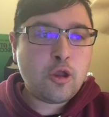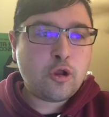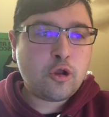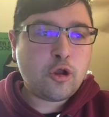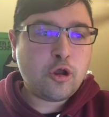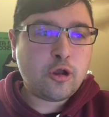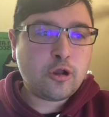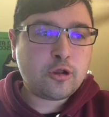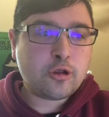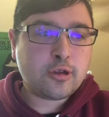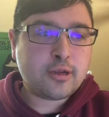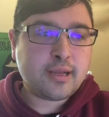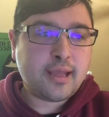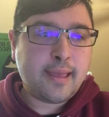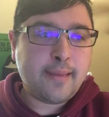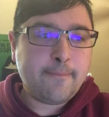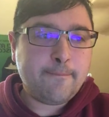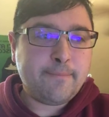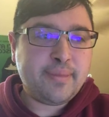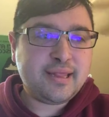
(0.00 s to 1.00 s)
Concord
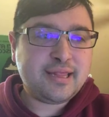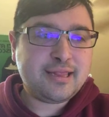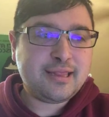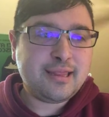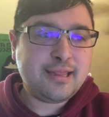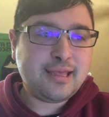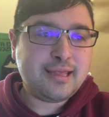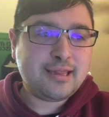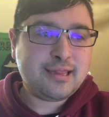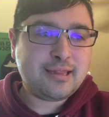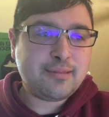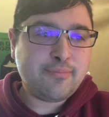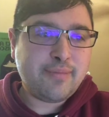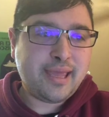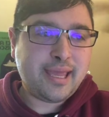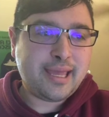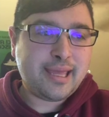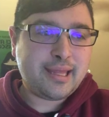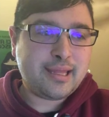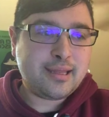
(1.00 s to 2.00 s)

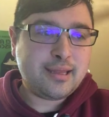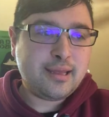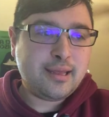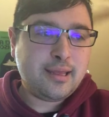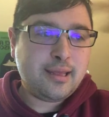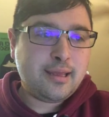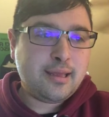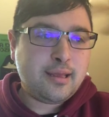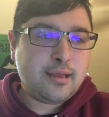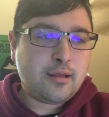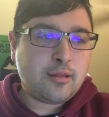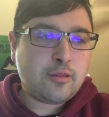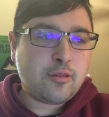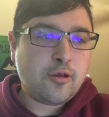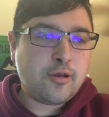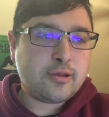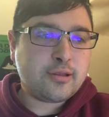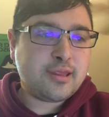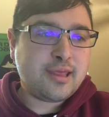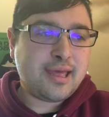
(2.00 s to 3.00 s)
businessman
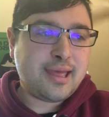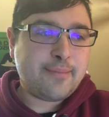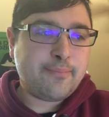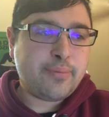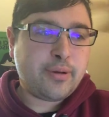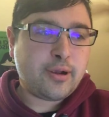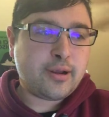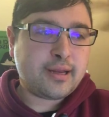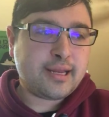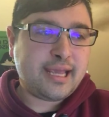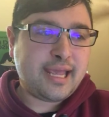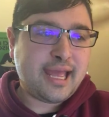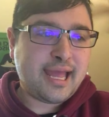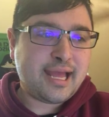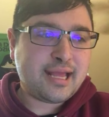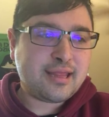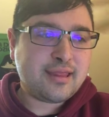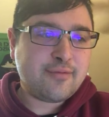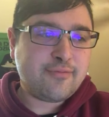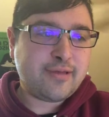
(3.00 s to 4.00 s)
longtime party
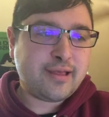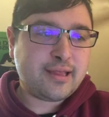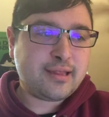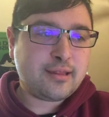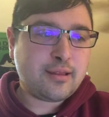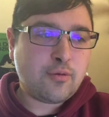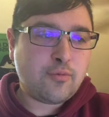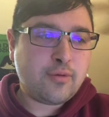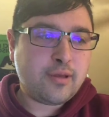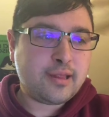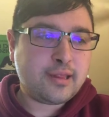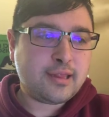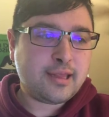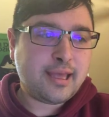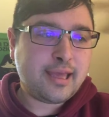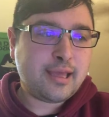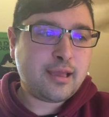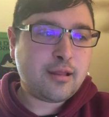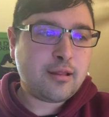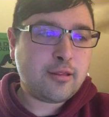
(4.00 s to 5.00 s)
activist, was
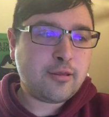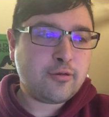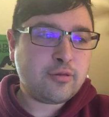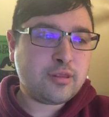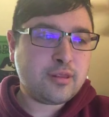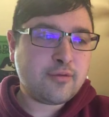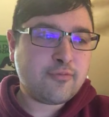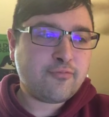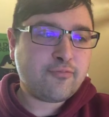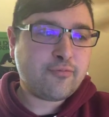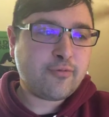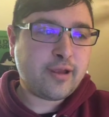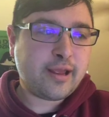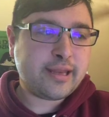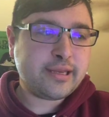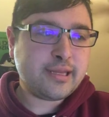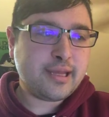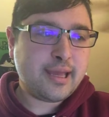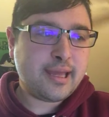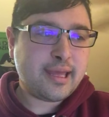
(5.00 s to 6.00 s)
a close
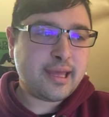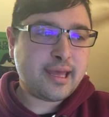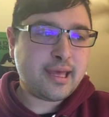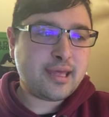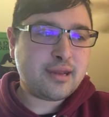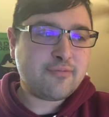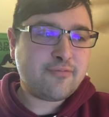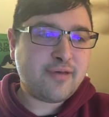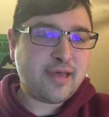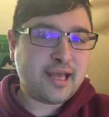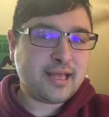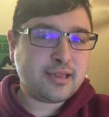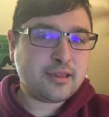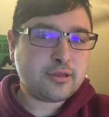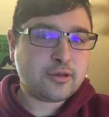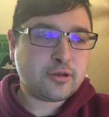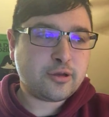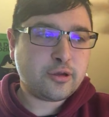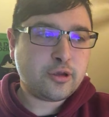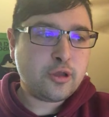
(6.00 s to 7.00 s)
friend
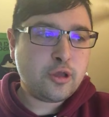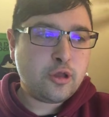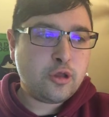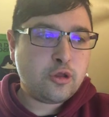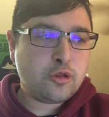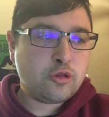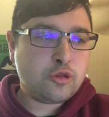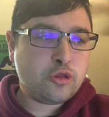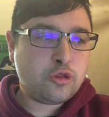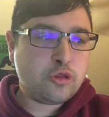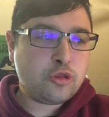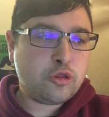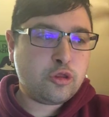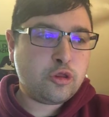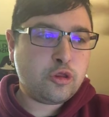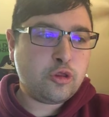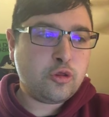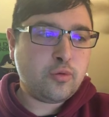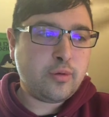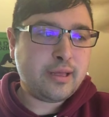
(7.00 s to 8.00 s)
advisor
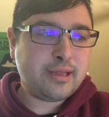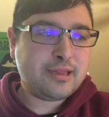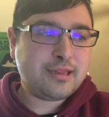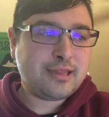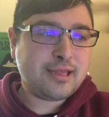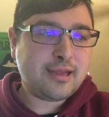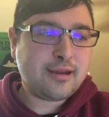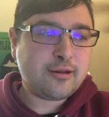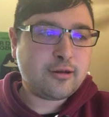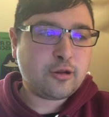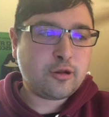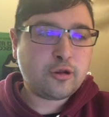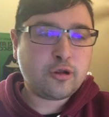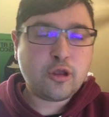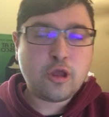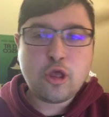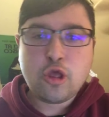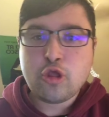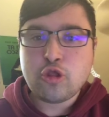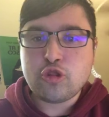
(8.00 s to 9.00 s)
to Senator
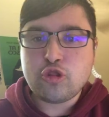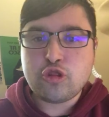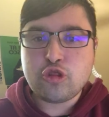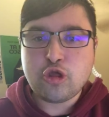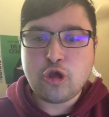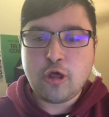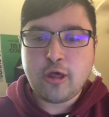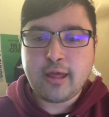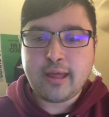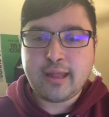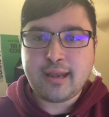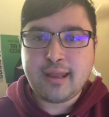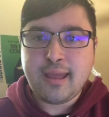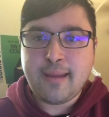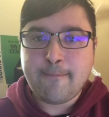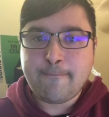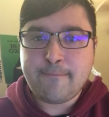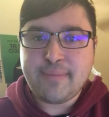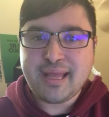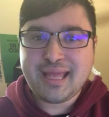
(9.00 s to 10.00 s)
John
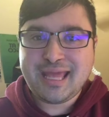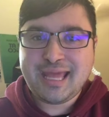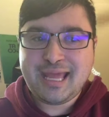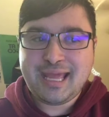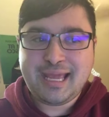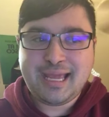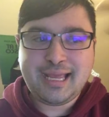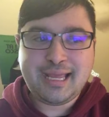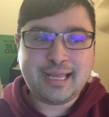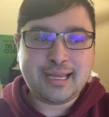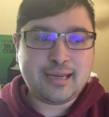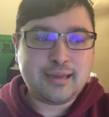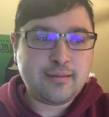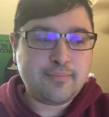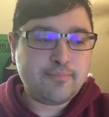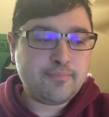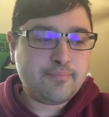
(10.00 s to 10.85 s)
McCain.